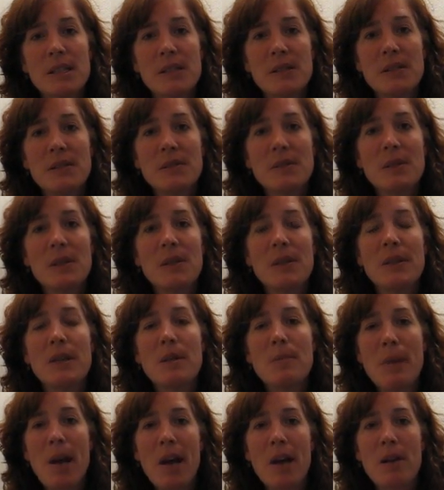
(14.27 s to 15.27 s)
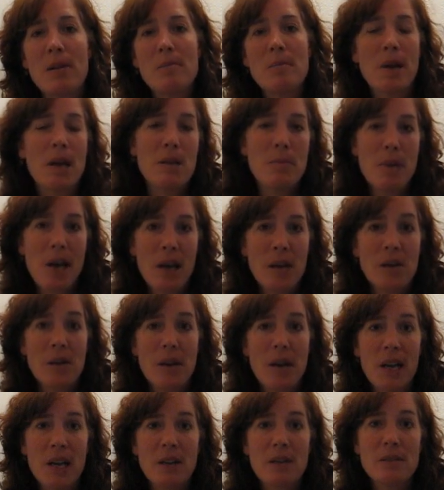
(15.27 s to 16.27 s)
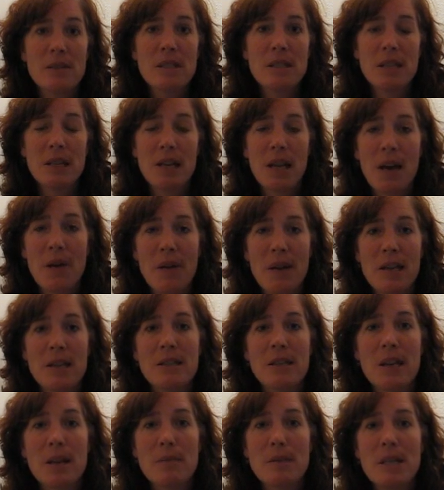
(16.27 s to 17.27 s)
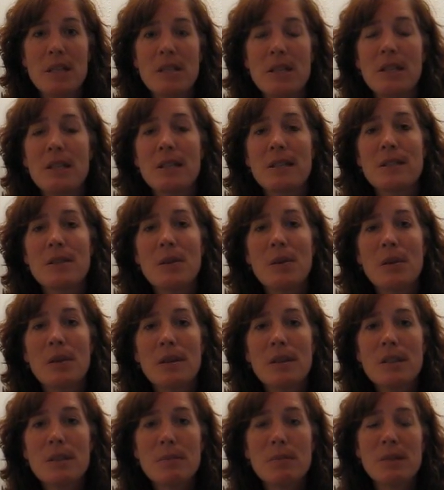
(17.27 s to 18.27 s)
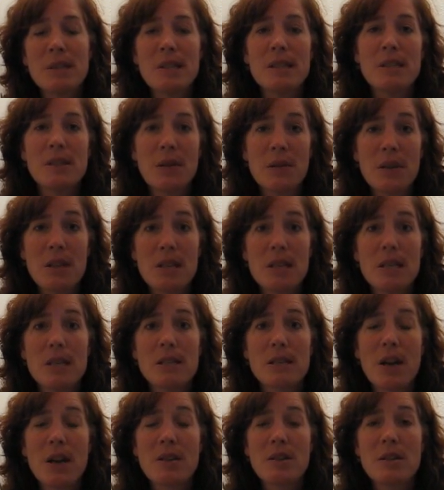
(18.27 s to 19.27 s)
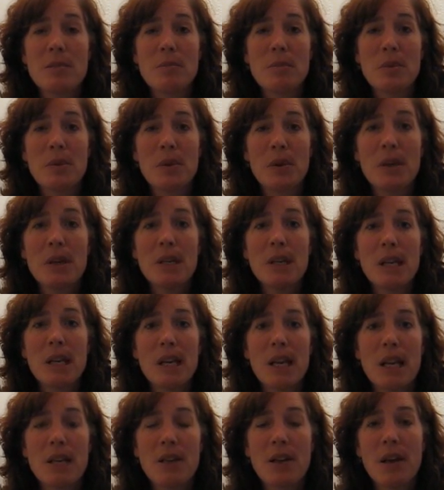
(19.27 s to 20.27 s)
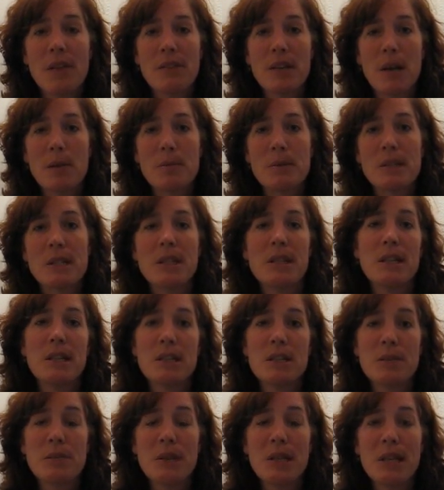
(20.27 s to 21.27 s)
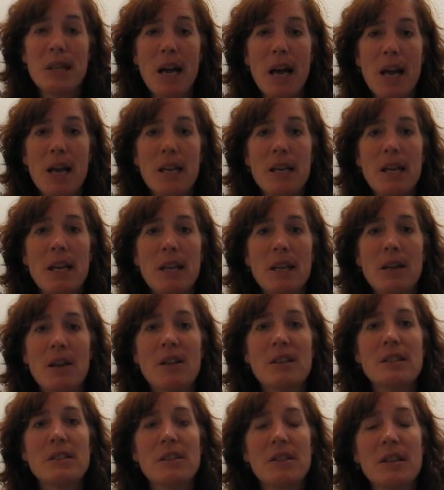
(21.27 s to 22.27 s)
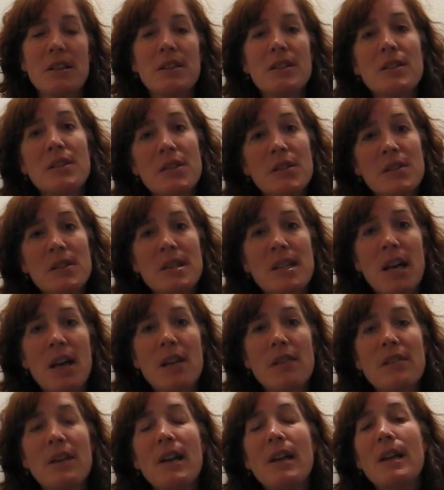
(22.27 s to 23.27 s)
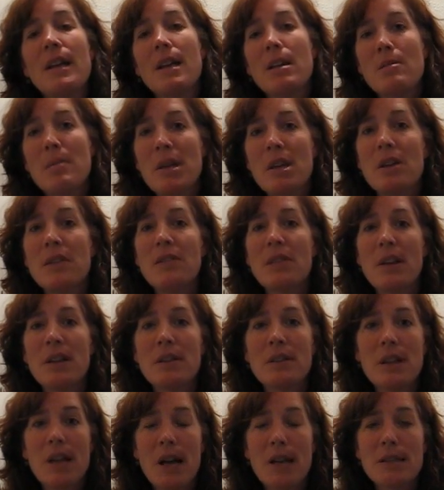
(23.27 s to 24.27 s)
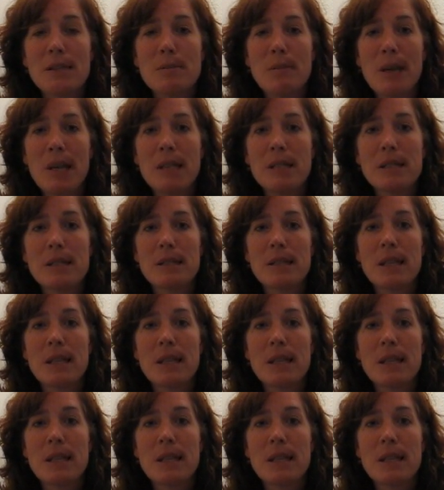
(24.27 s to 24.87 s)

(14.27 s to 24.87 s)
to learn about my background and how I ended up teaching this course, please go to the discussion board and you'll have an opportunity to read that and also introduce yourself, meet your fellow classmates.